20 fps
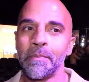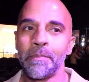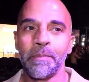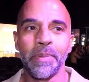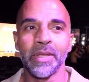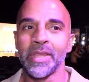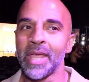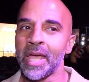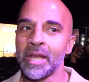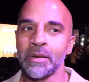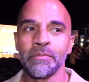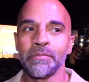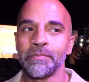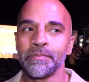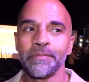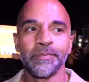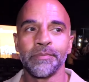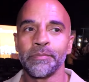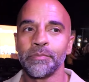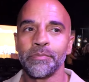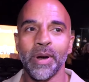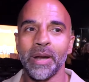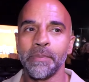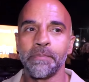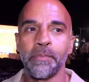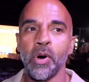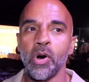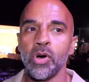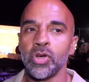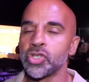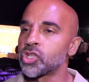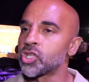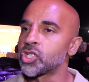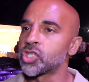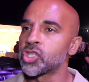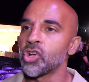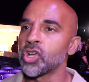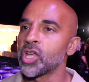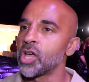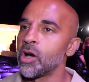But then Brad Pauls
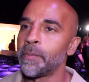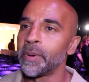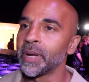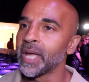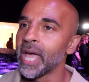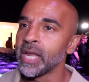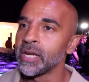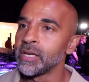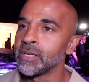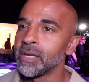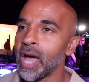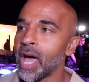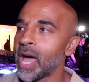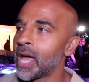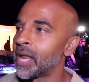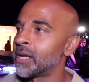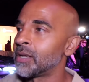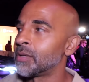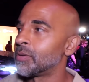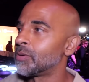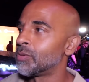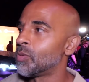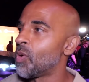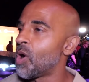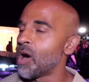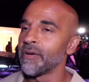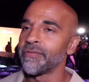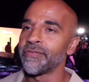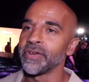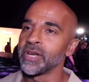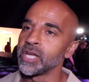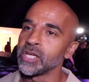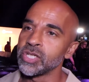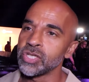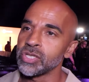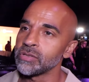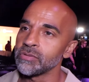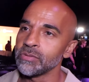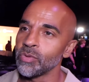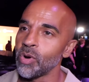just took it up again, and what a
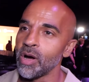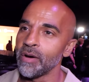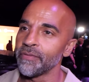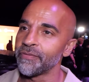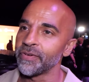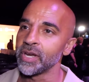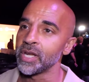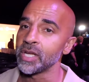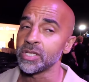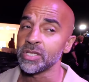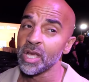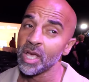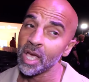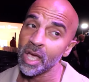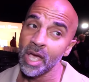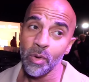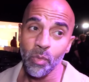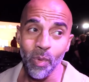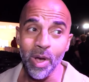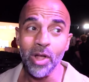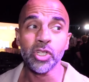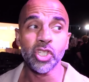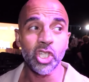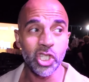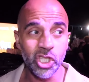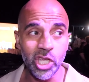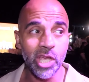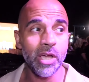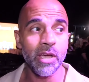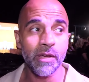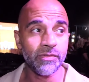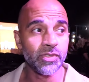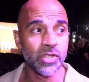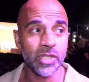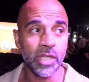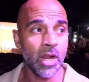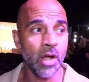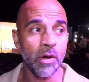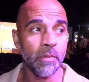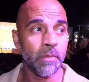finish! What a finish! Well deserved,
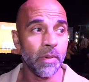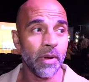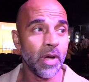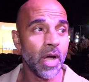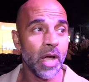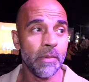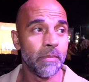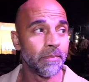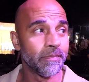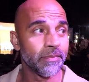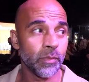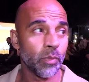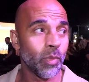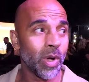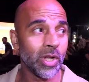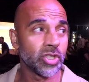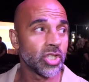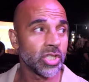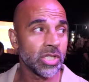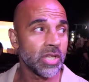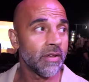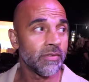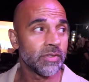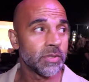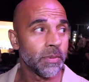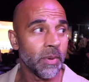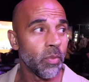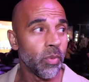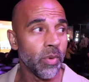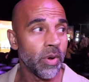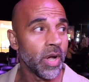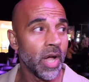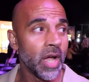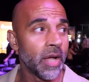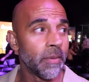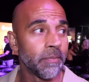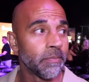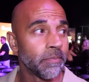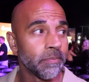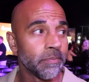you know. Uh, well deserved to be
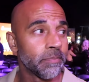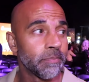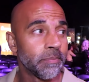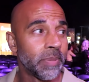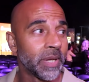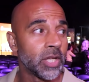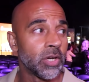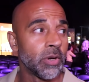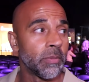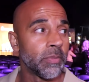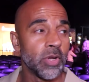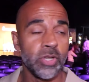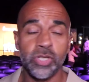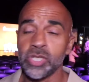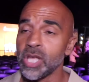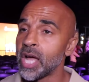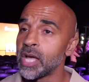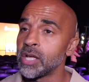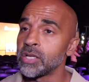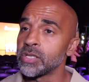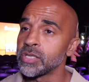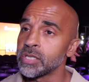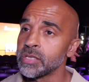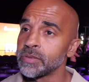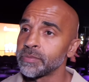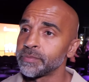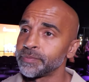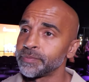um, picking up those tiles